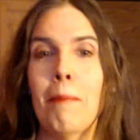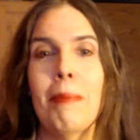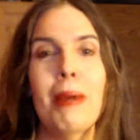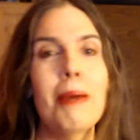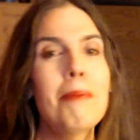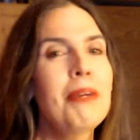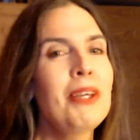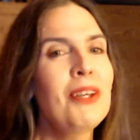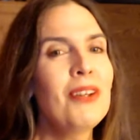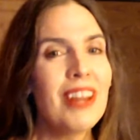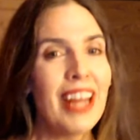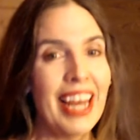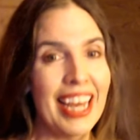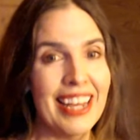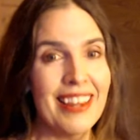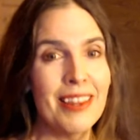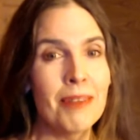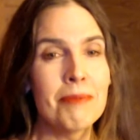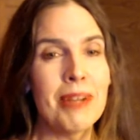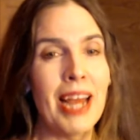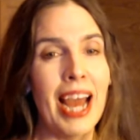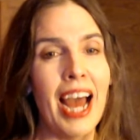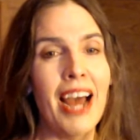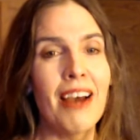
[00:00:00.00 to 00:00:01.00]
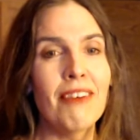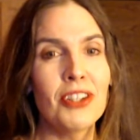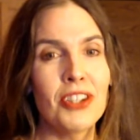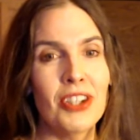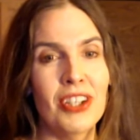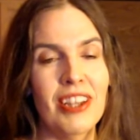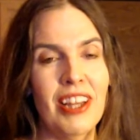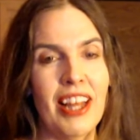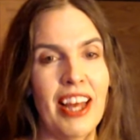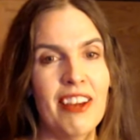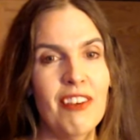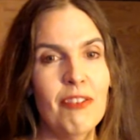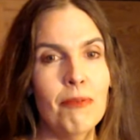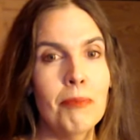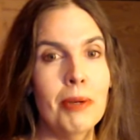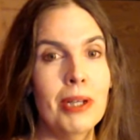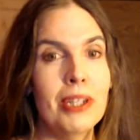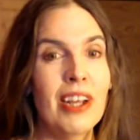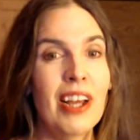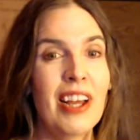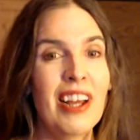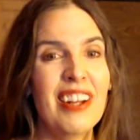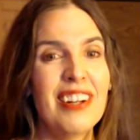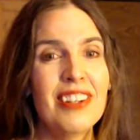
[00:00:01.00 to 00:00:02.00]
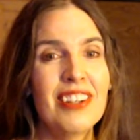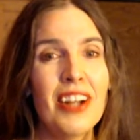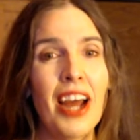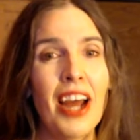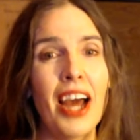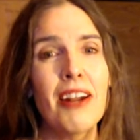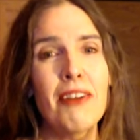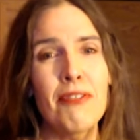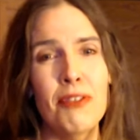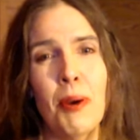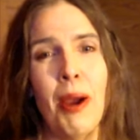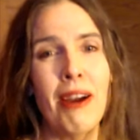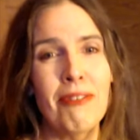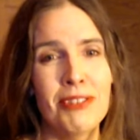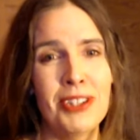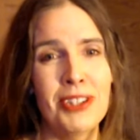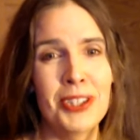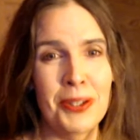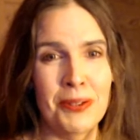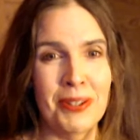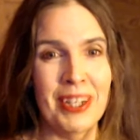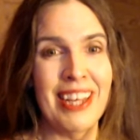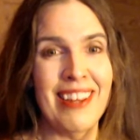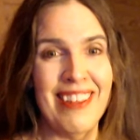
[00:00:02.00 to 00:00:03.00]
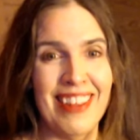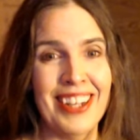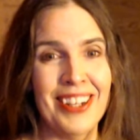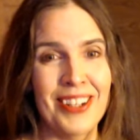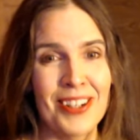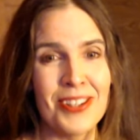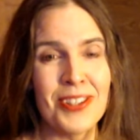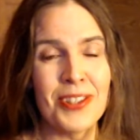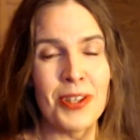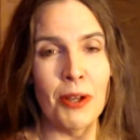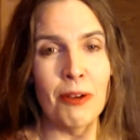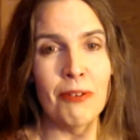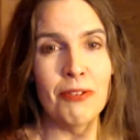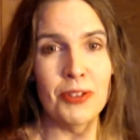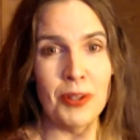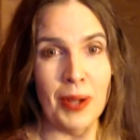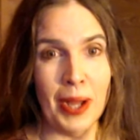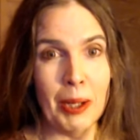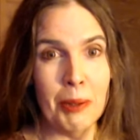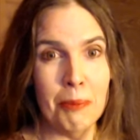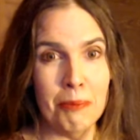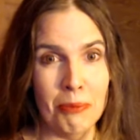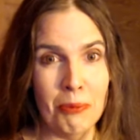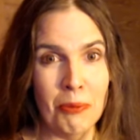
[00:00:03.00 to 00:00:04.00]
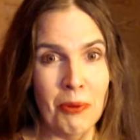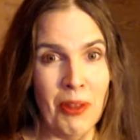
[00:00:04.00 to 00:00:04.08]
maybe you'd like them to have a good life, but not if you have to do anything yourself to help